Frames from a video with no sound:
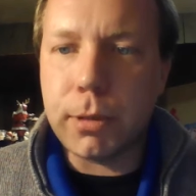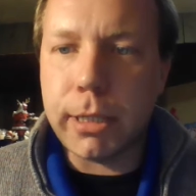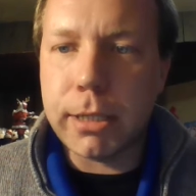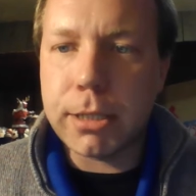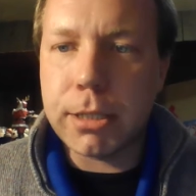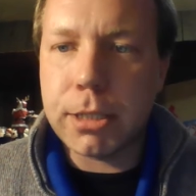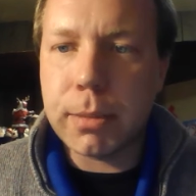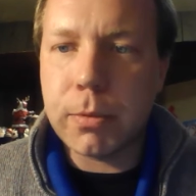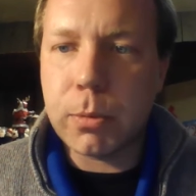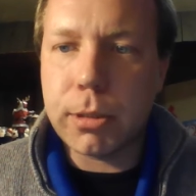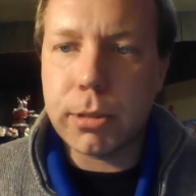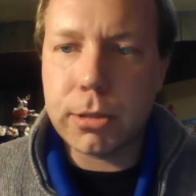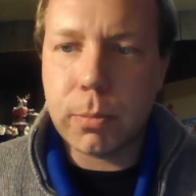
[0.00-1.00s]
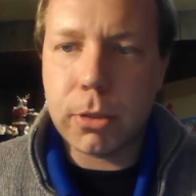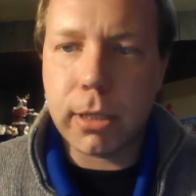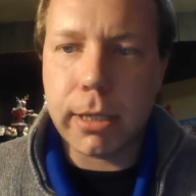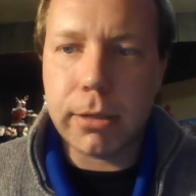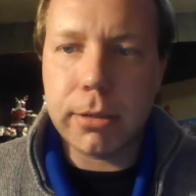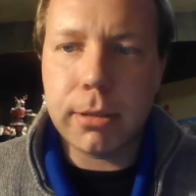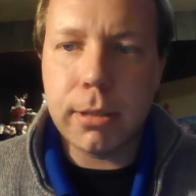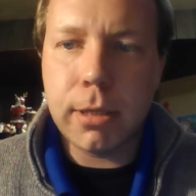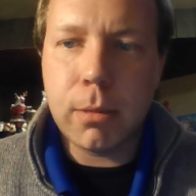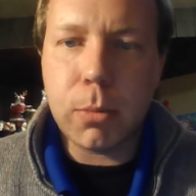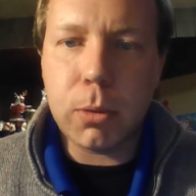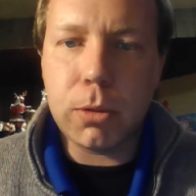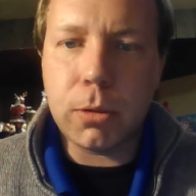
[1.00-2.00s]
relationships with our suppliers,
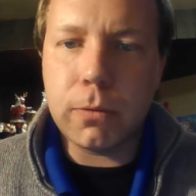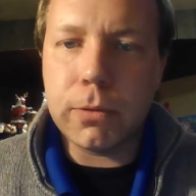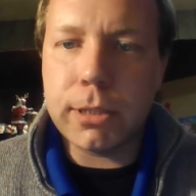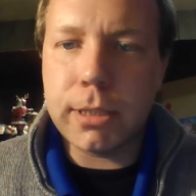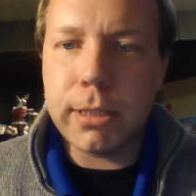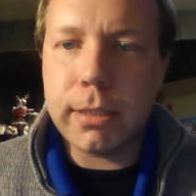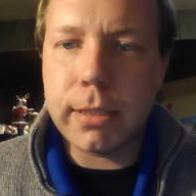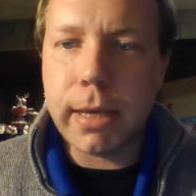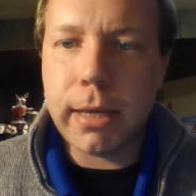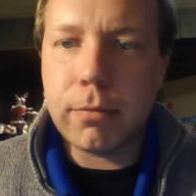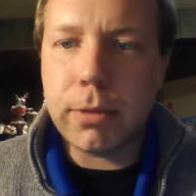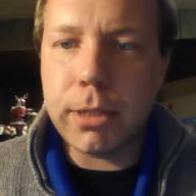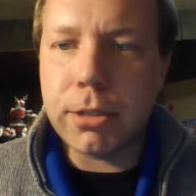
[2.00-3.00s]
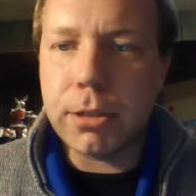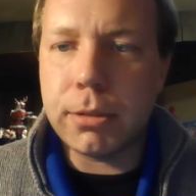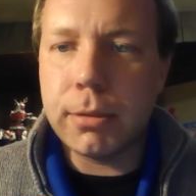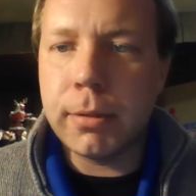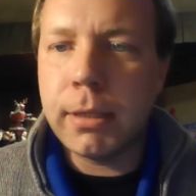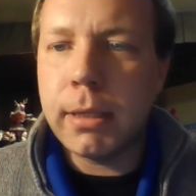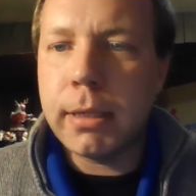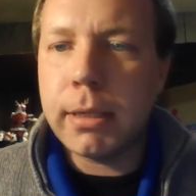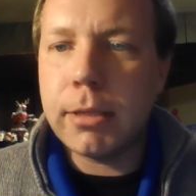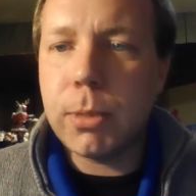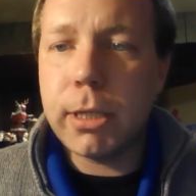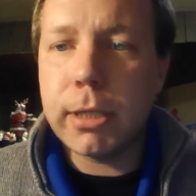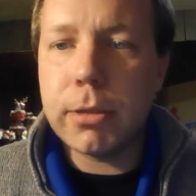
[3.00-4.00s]
both overseas and regional,
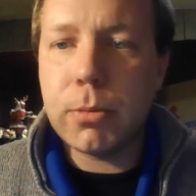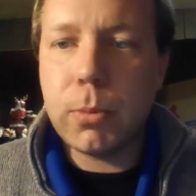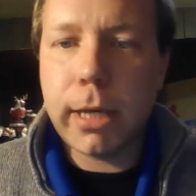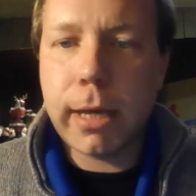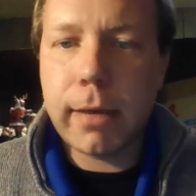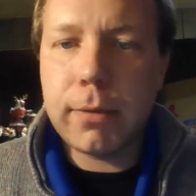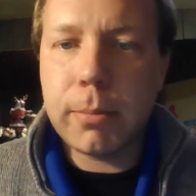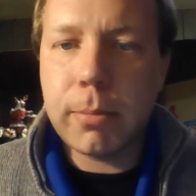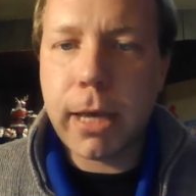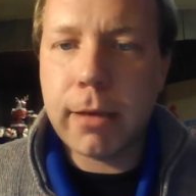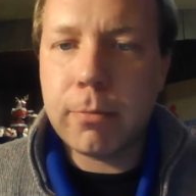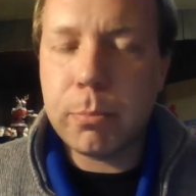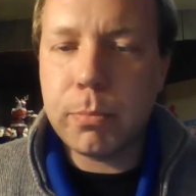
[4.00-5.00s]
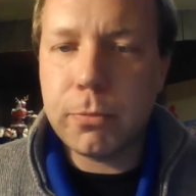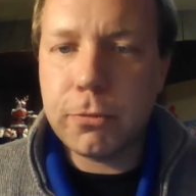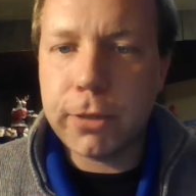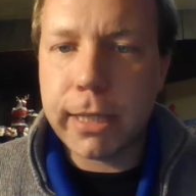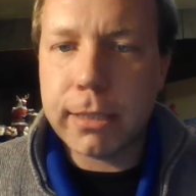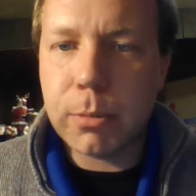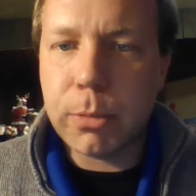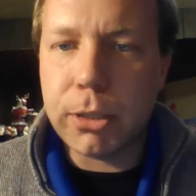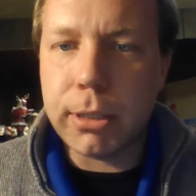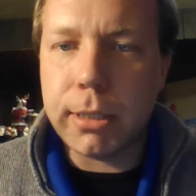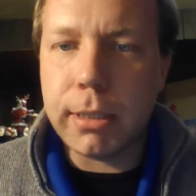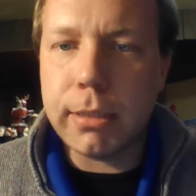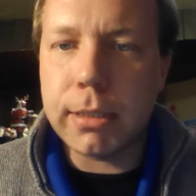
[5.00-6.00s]
is because we have to have
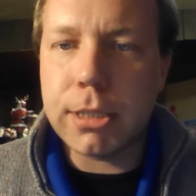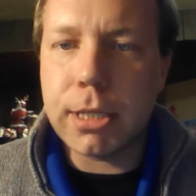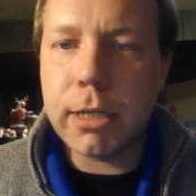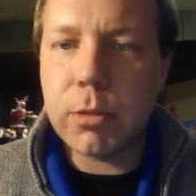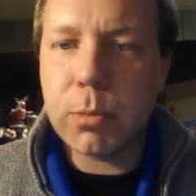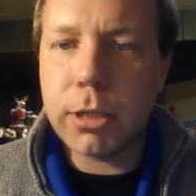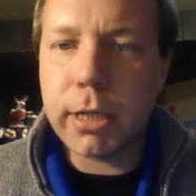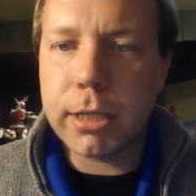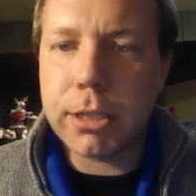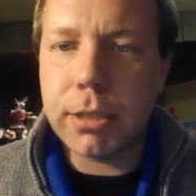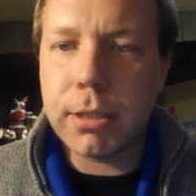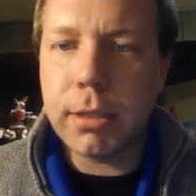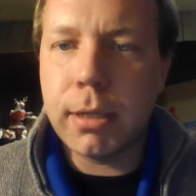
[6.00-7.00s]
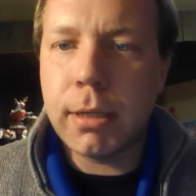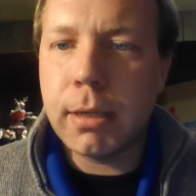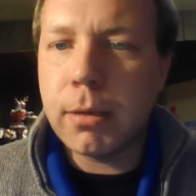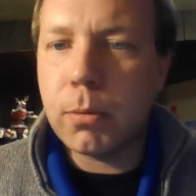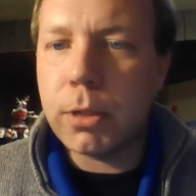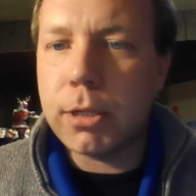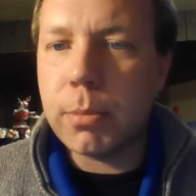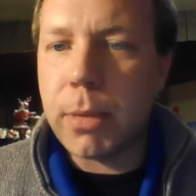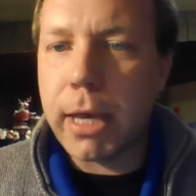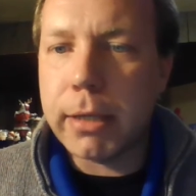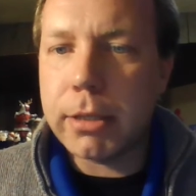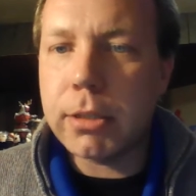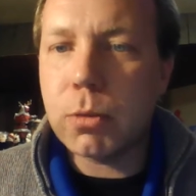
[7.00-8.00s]
flexibility to change production when
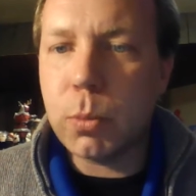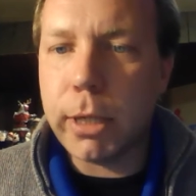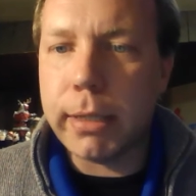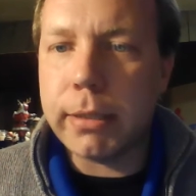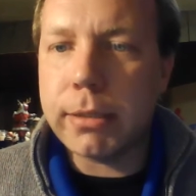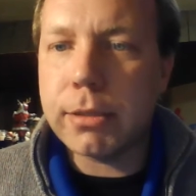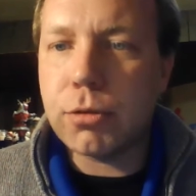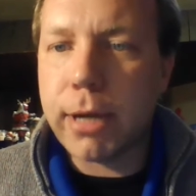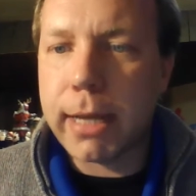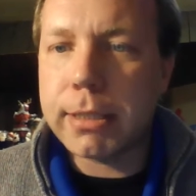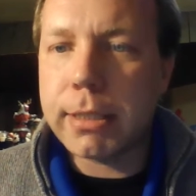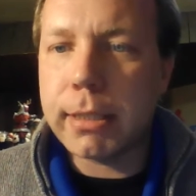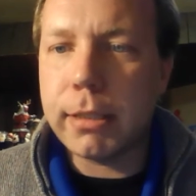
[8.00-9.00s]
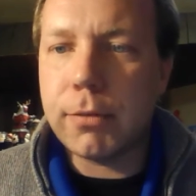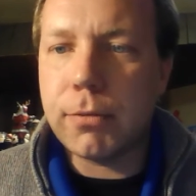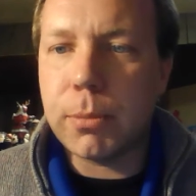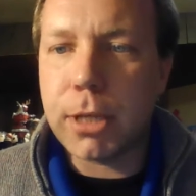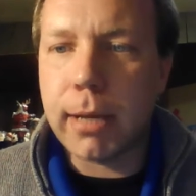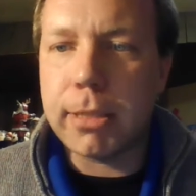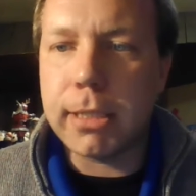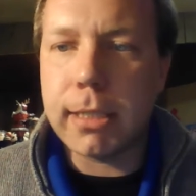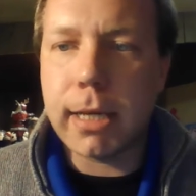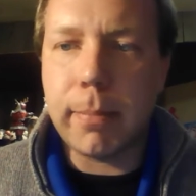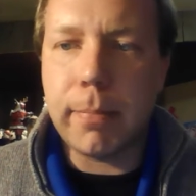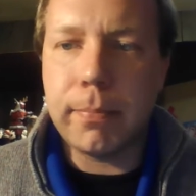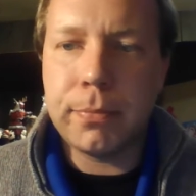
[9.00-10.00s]
demand swings drastically from time to
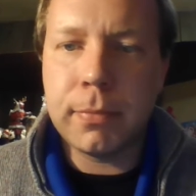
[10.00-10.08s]
time.